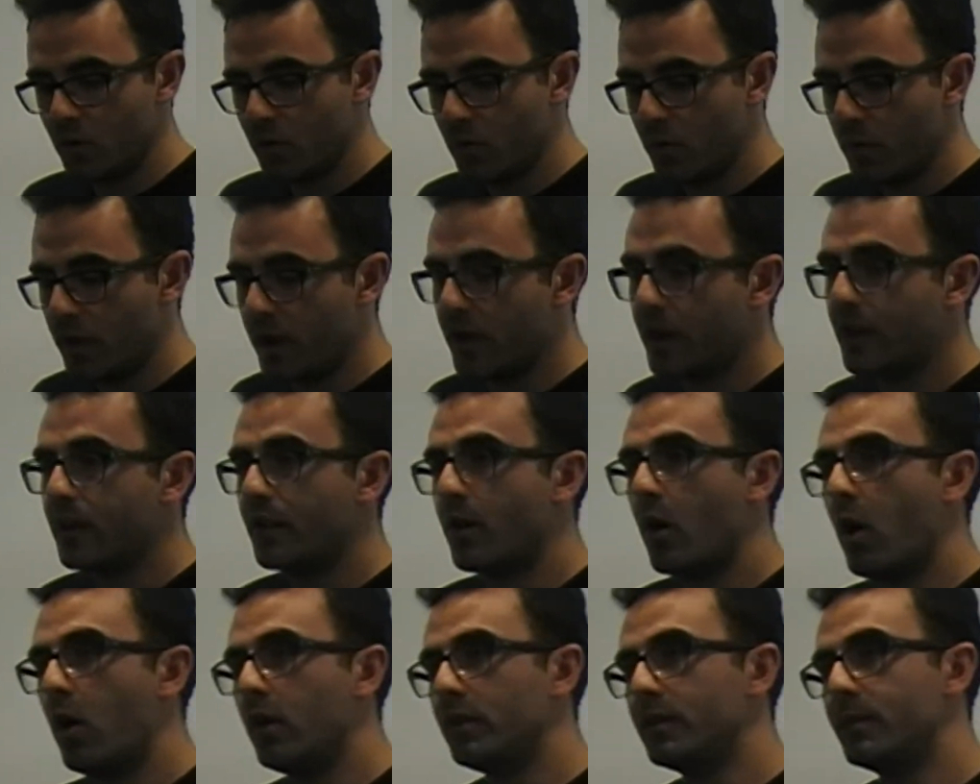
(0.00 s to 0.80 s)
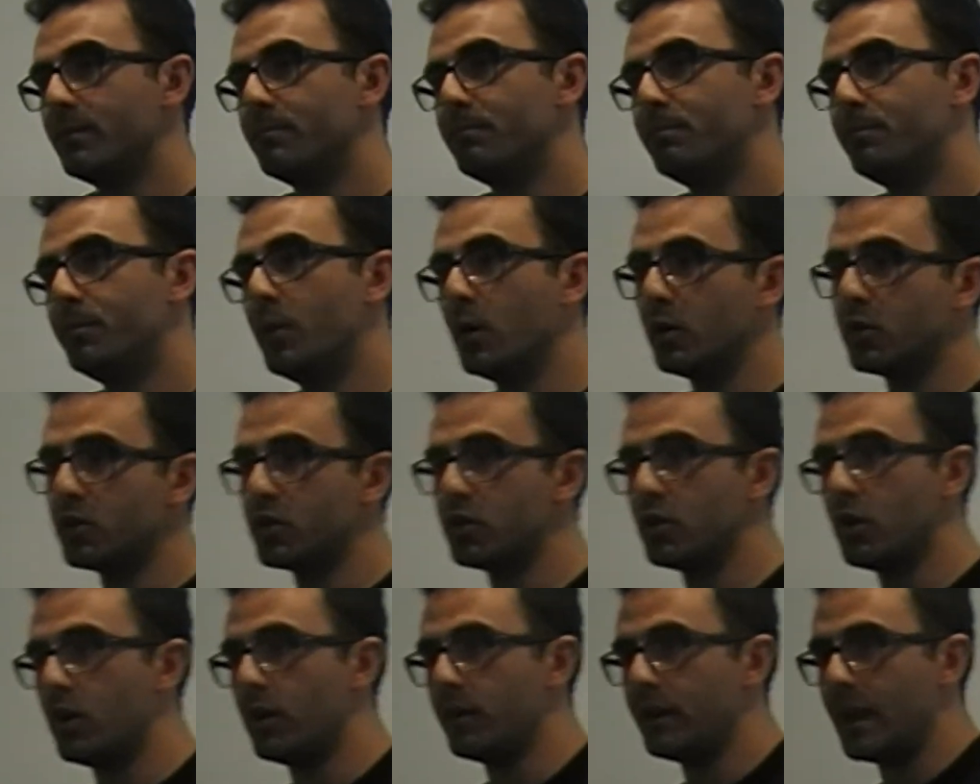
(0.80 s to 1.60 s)
we call the
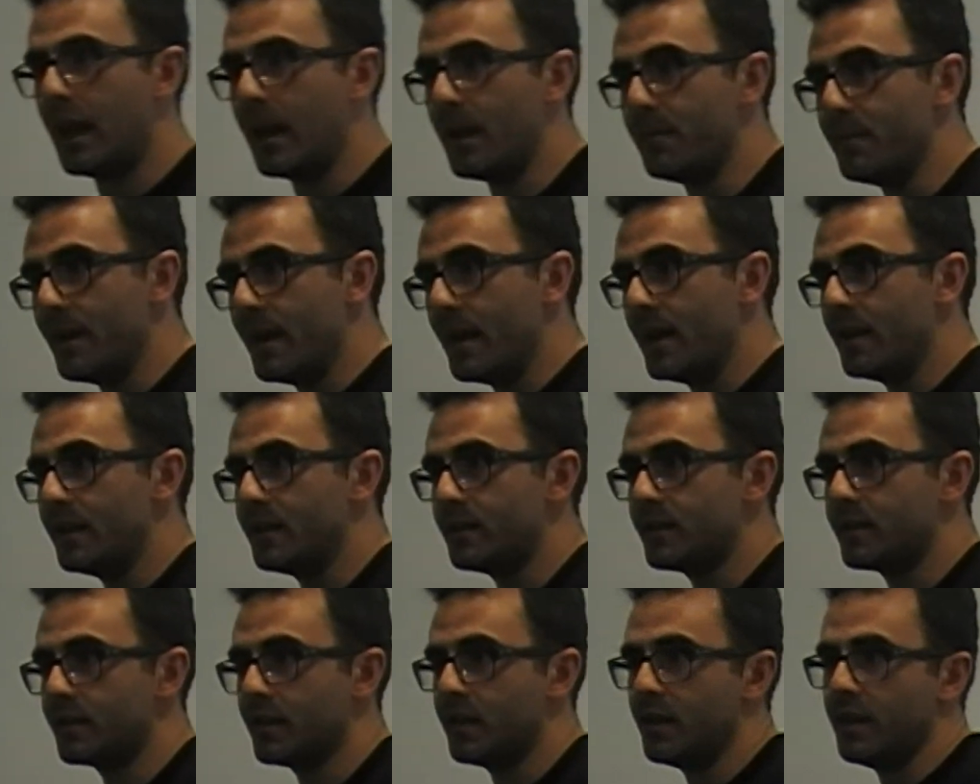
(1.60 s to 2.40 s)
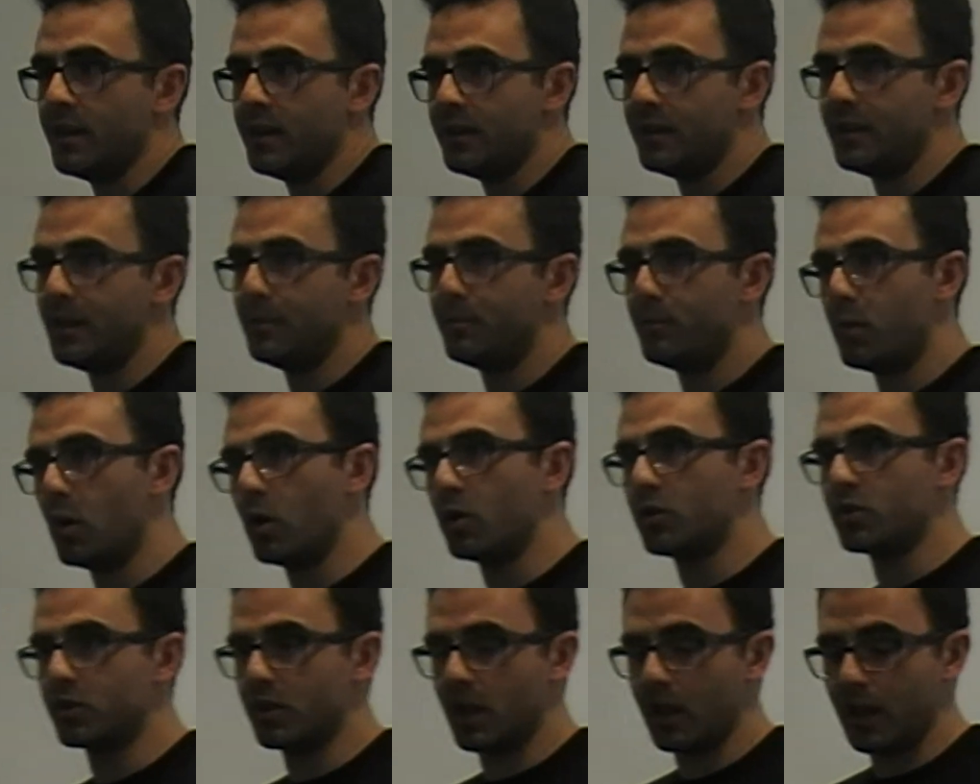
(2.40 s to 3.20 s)
bookstore database, the
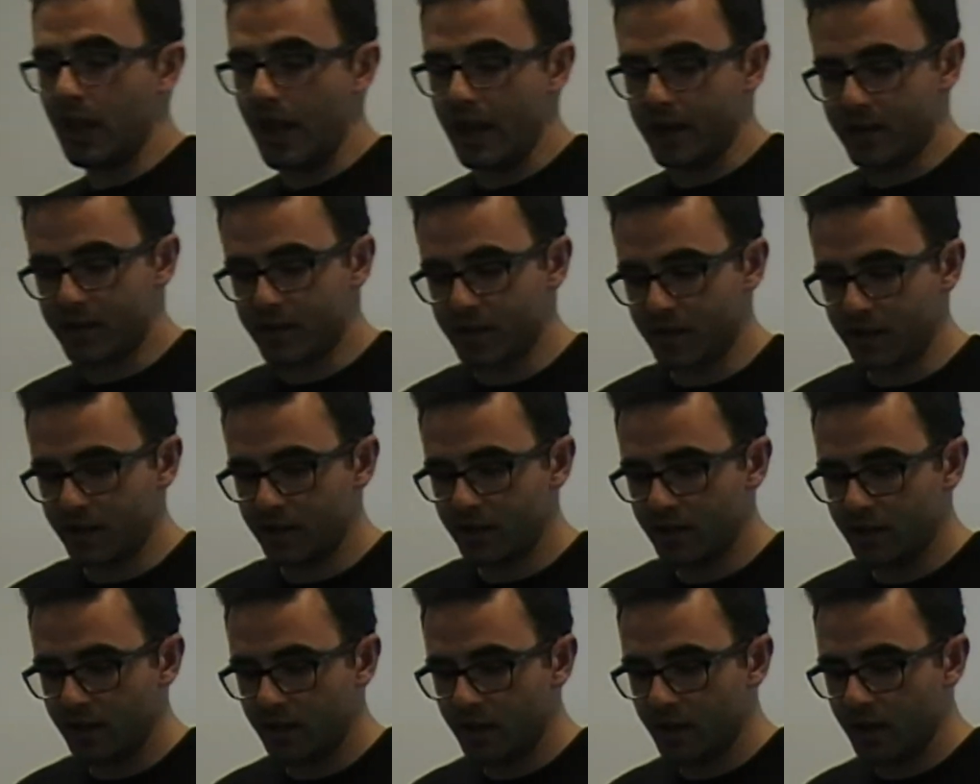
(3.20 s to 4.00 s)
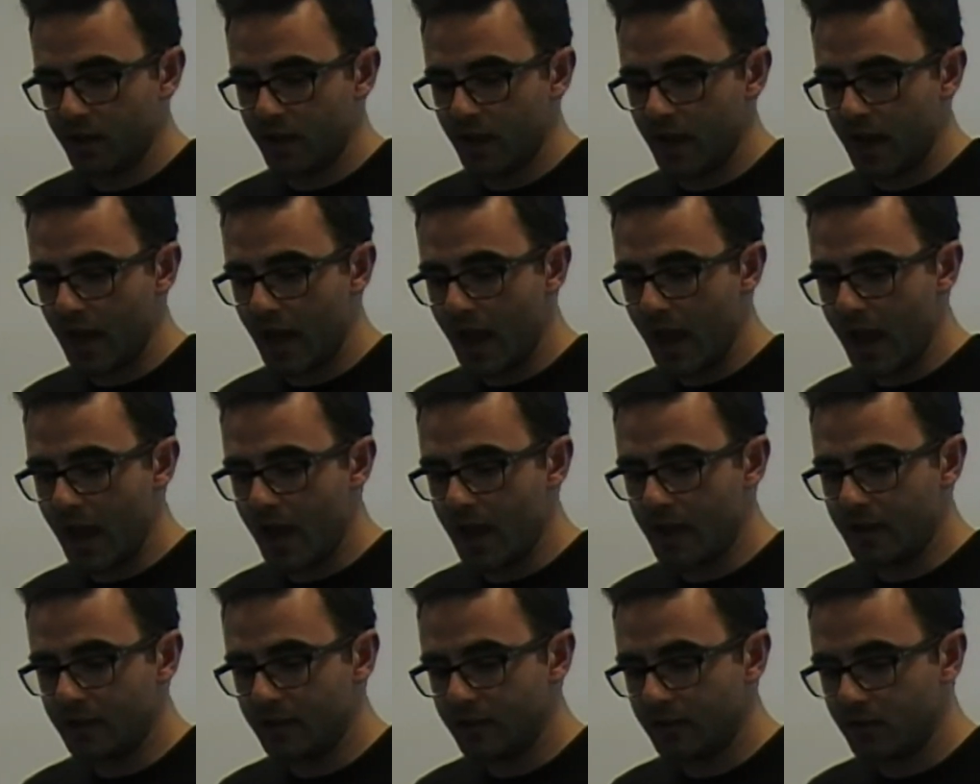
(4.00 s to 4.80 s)
books collection,
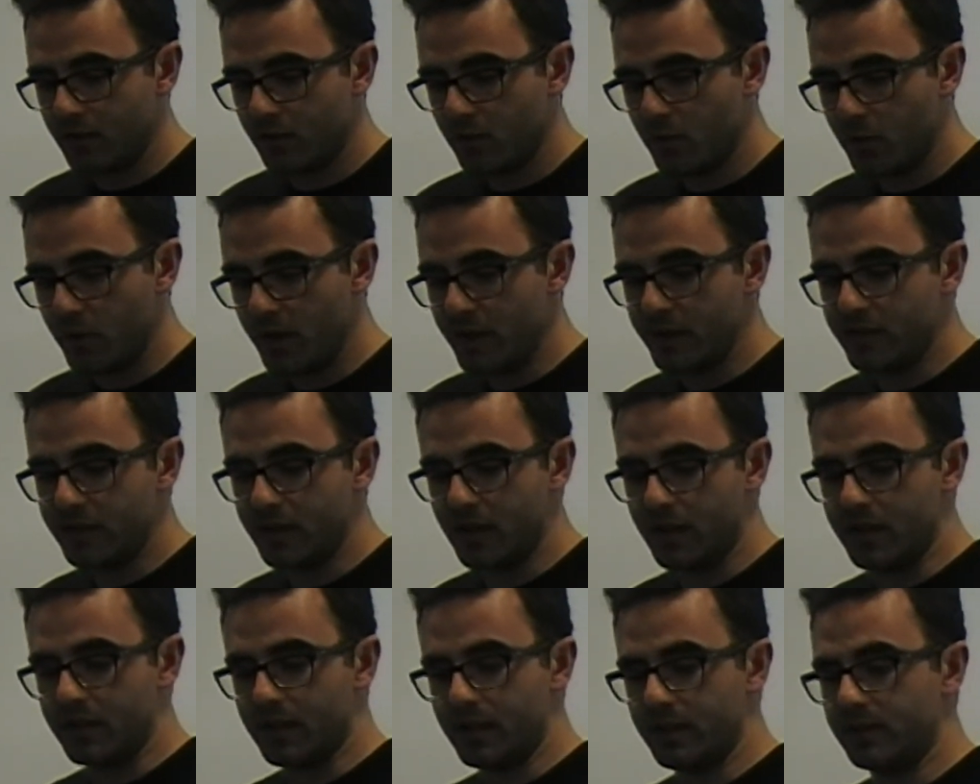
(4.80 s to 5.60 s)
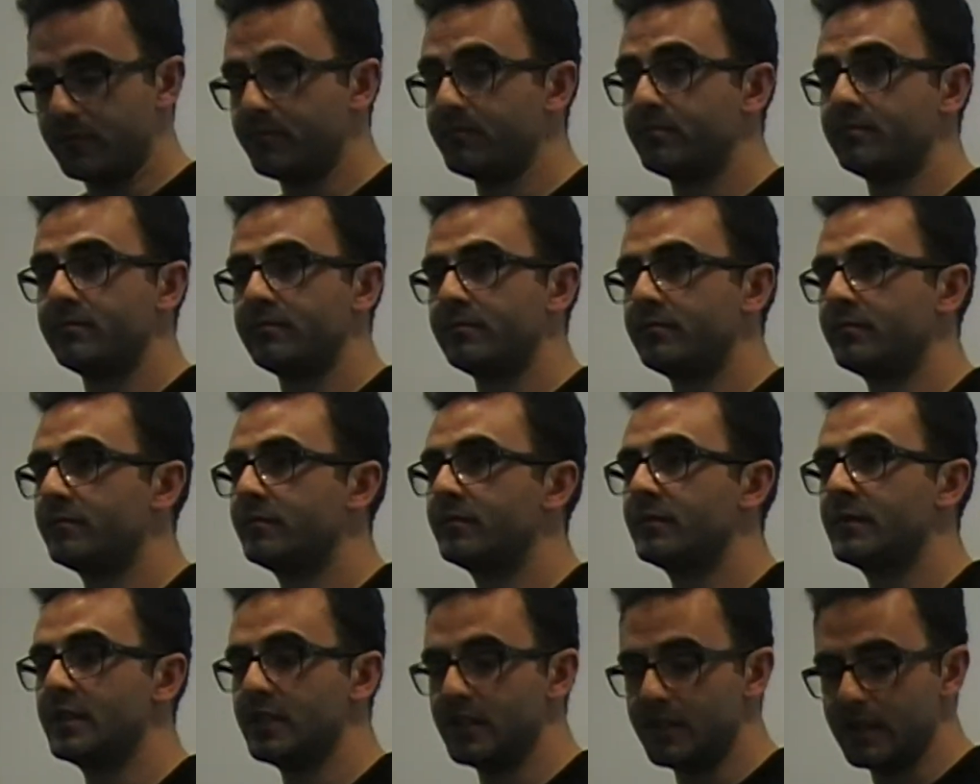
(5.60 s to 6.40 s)
and we insert it.
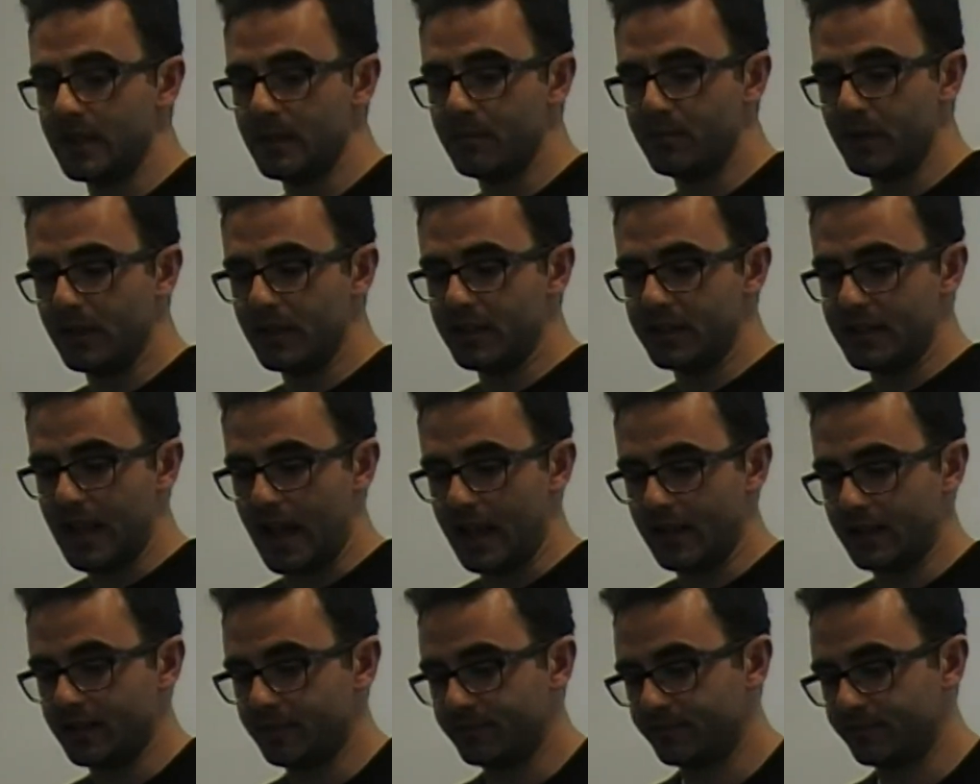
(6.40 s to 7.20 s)
Simple as that.